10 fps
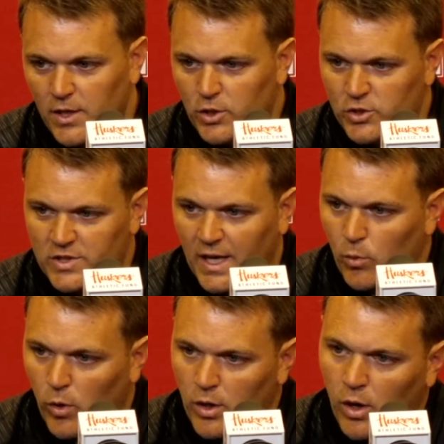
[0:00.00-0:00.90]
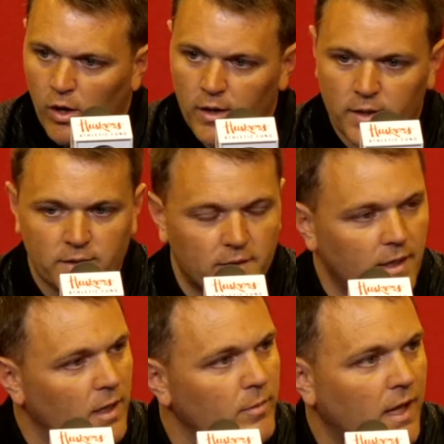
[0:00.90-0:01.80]
You just got to work hard to
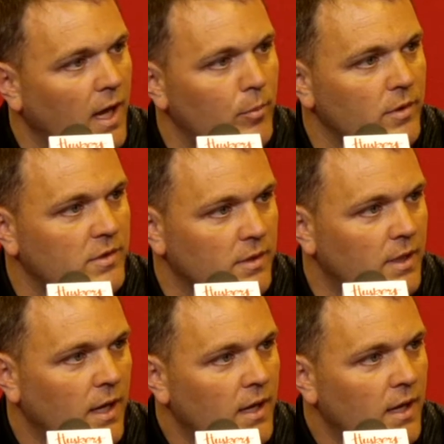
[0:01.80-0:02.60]
get them to campus, and